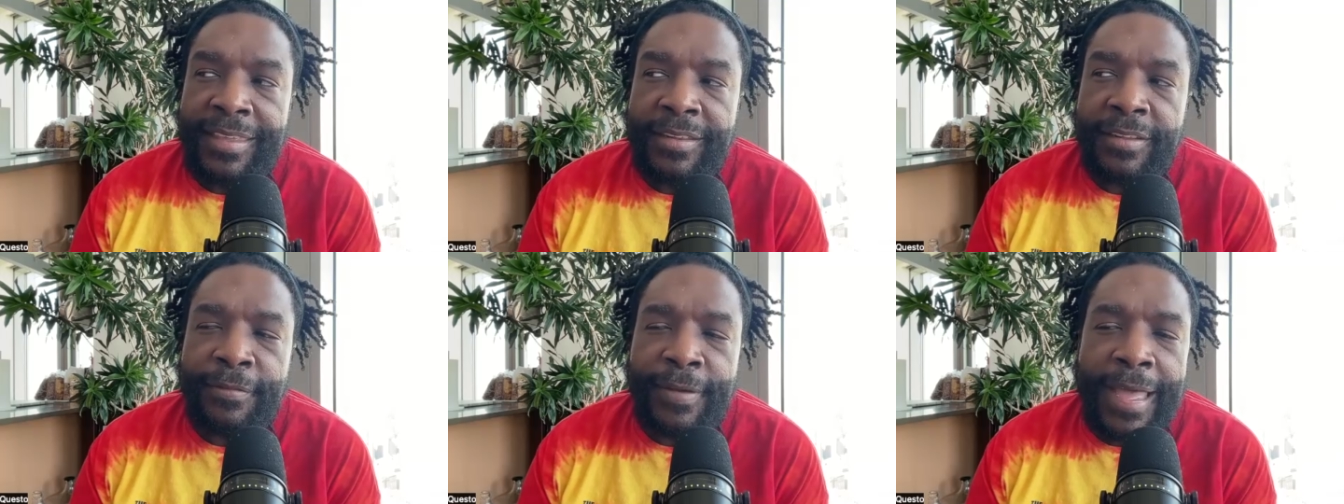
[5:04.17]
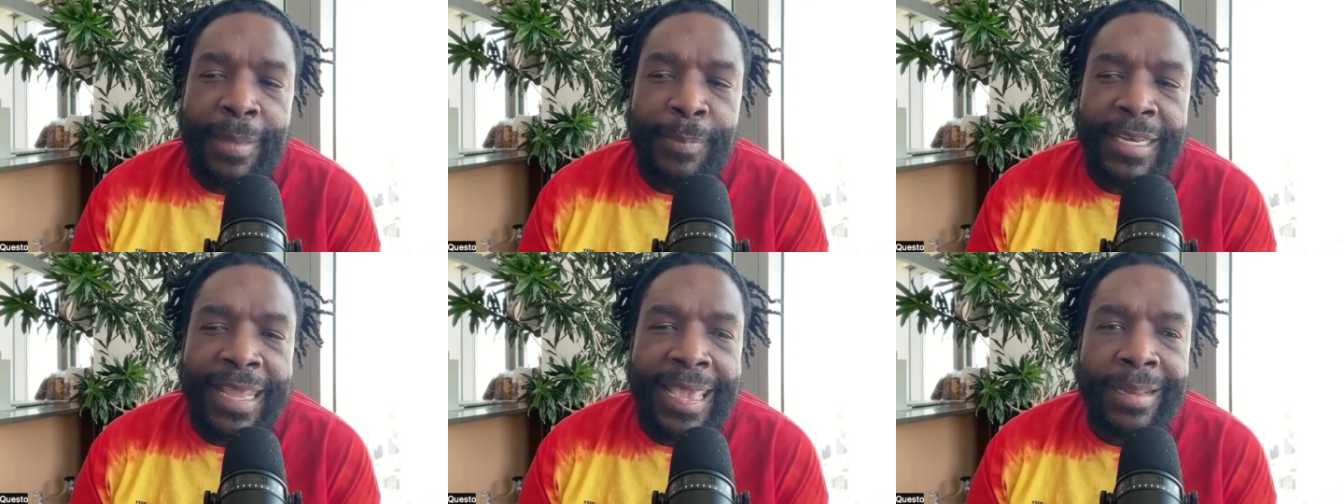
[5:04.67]
end of I'm
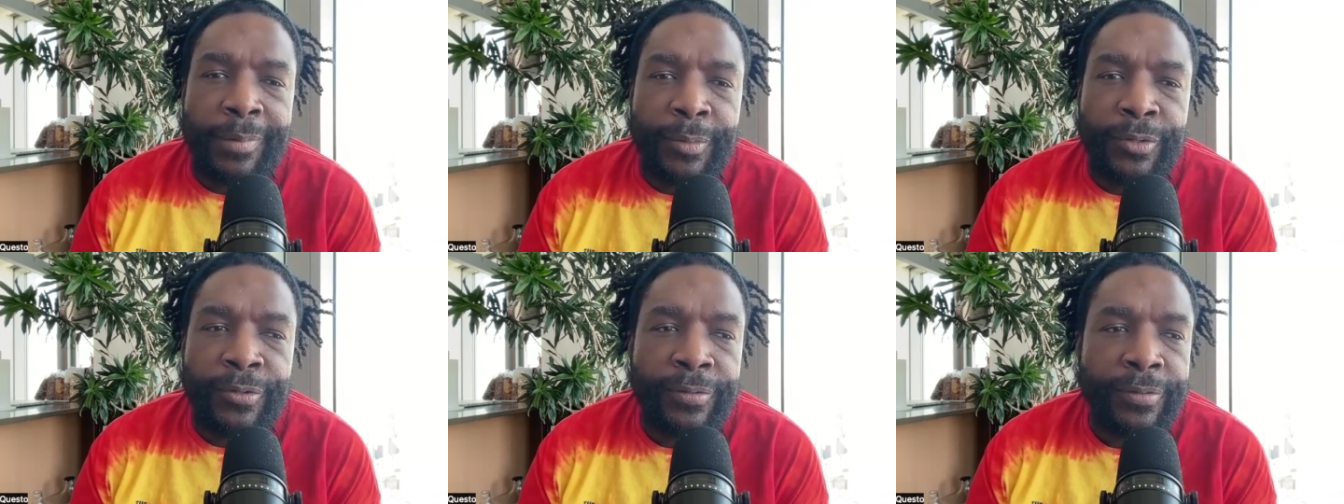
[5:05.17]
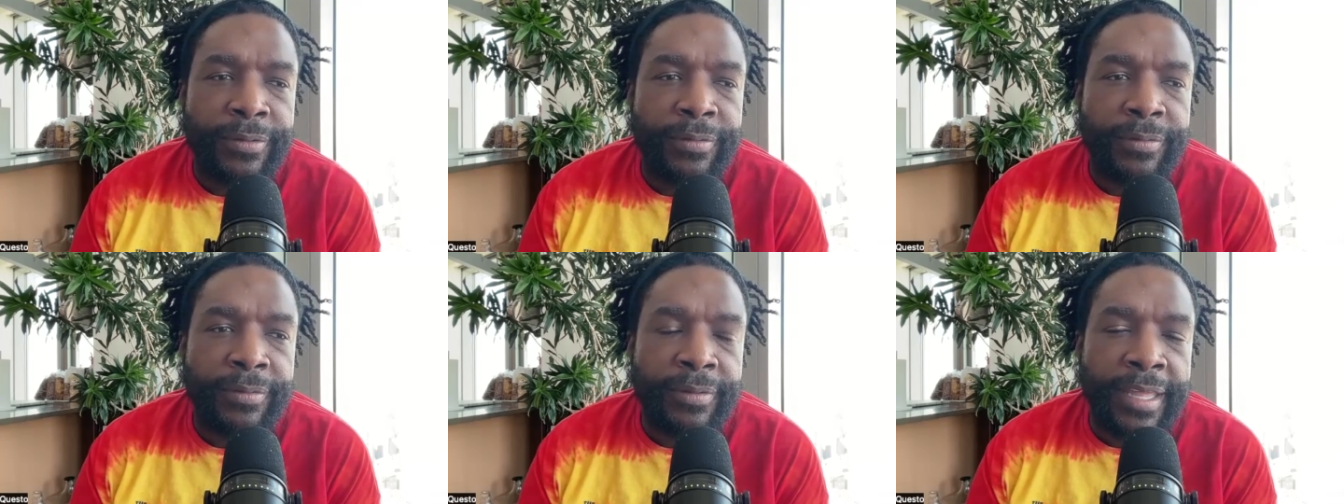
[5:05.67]
an Animal.
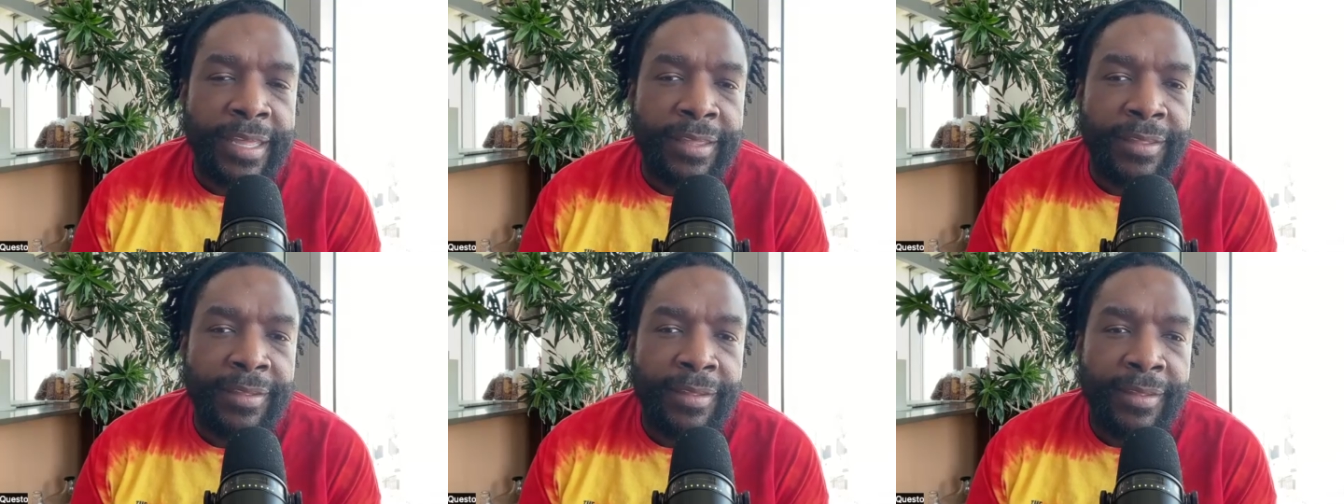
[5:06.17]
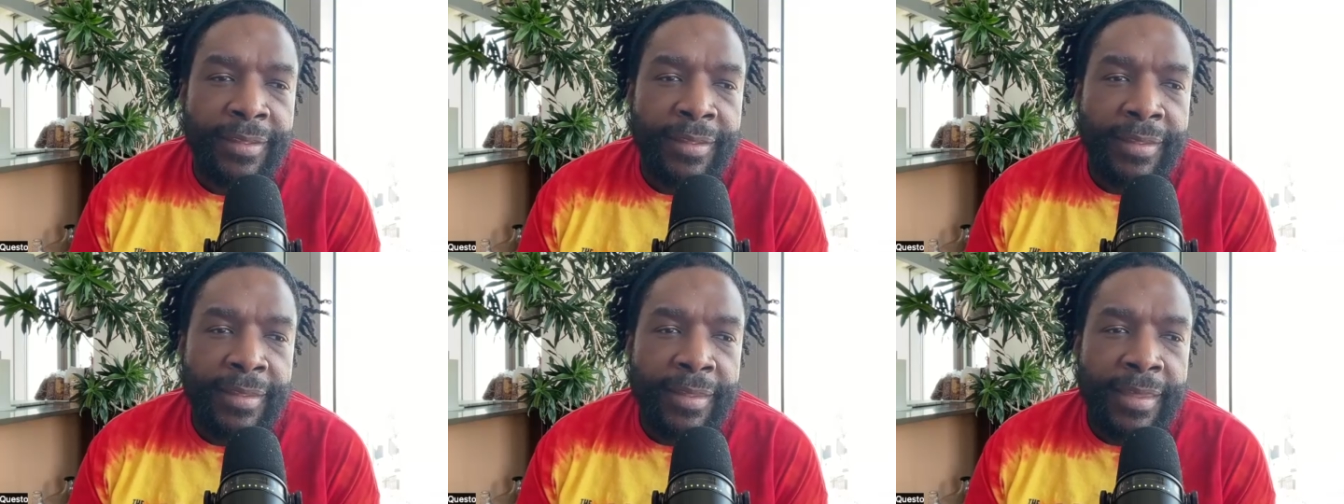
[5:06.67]
Like,
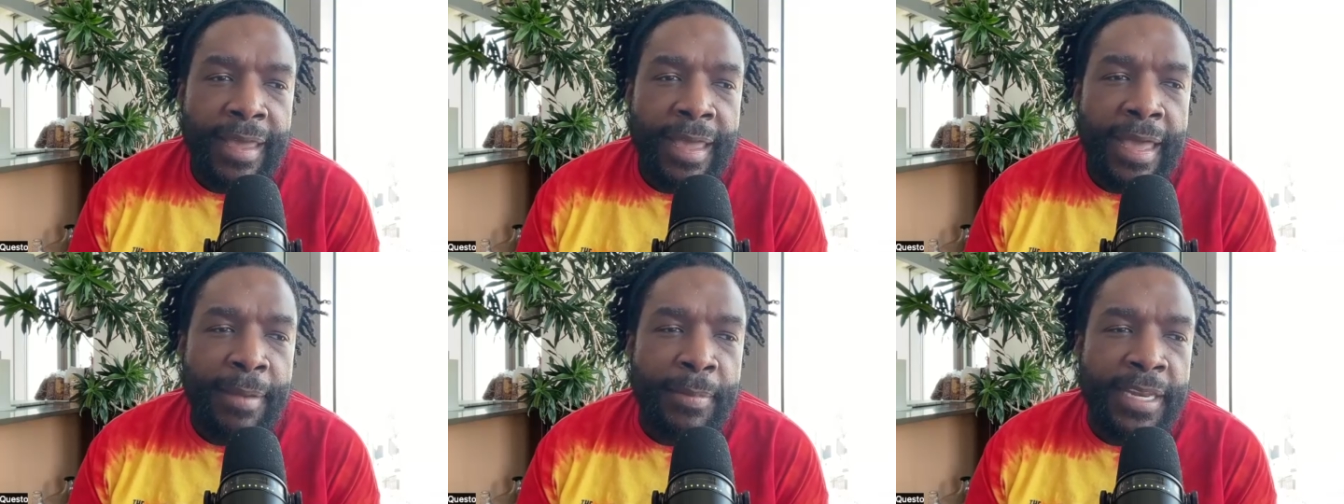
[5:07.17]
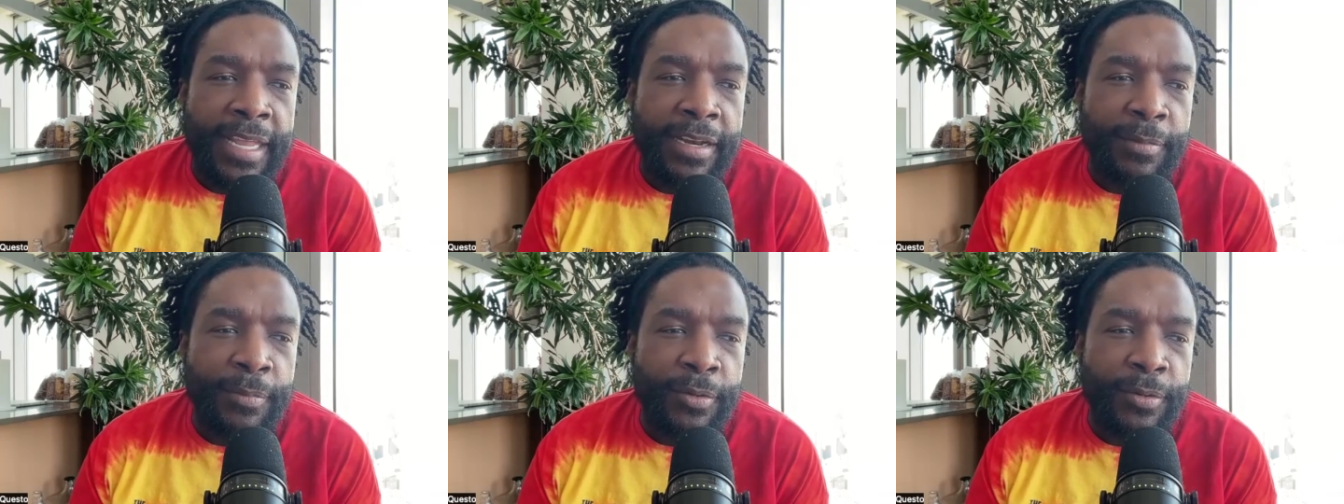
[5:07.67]
I'm an
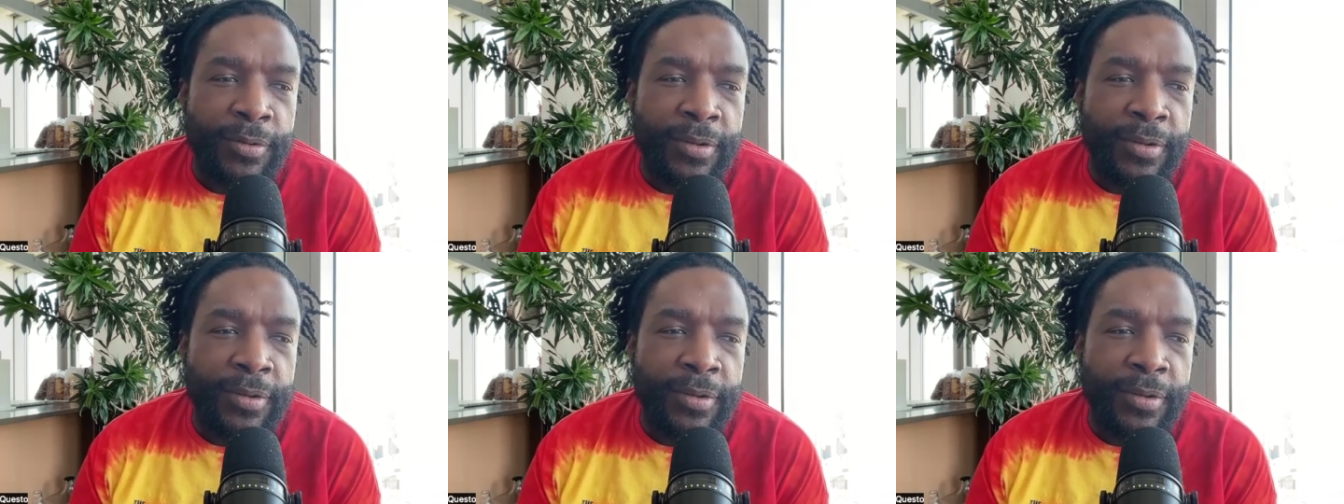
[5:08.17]
Animal